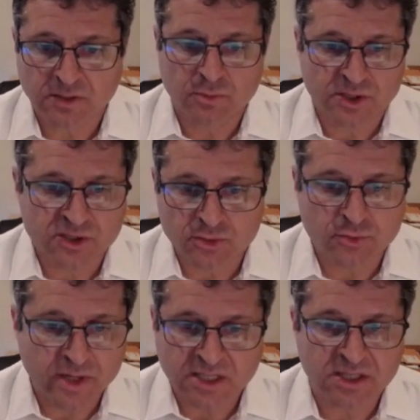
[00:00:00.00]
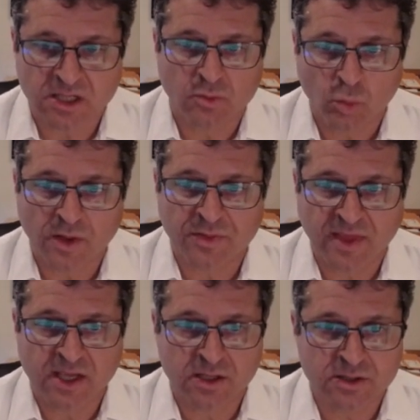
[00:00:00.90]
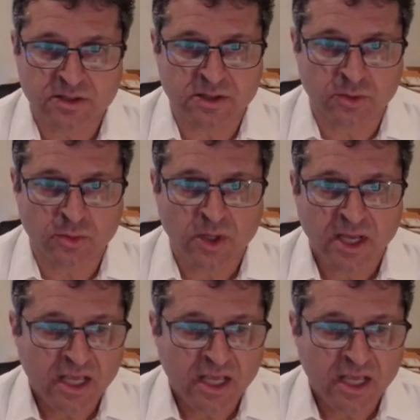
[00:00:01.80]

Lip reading: restricted what they can do